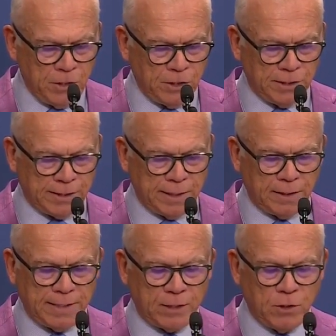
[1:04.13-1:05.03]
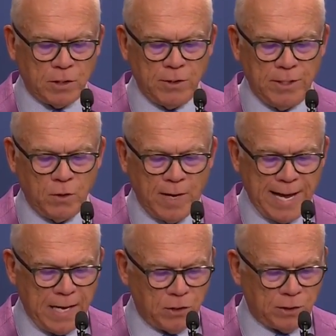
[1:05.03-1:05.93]
She said that they took her into a
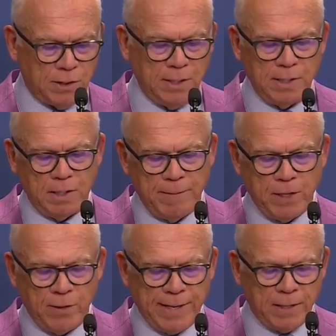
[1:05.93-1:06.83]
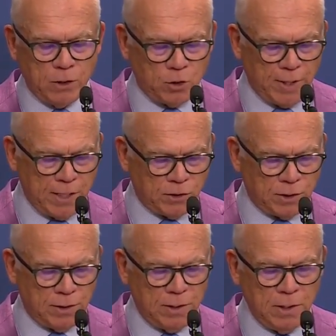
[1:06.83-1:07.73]
house and made her get
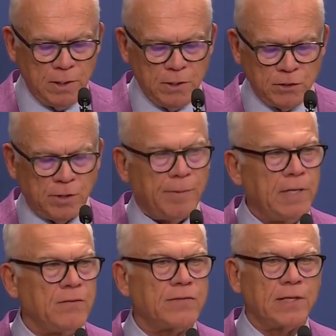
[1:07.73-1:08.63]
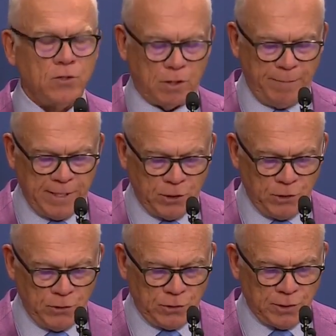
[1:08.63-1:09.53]
undressed. She believes they took
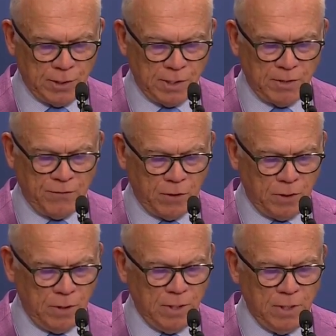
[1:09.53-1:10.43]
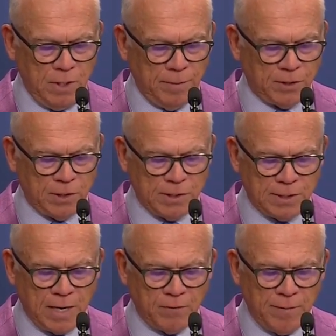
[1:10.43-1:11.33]
pictures of her, but she
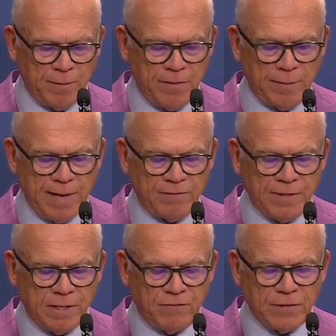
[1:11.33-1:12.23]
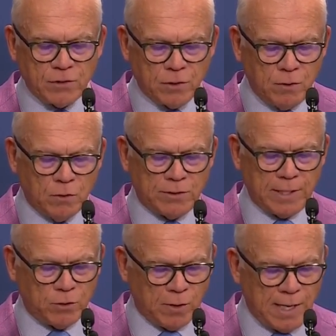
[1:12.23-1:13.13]
does not remember them having any physical or
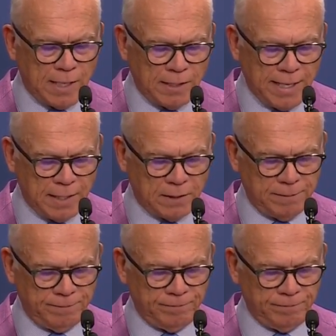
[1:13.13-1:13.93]
sexual contact.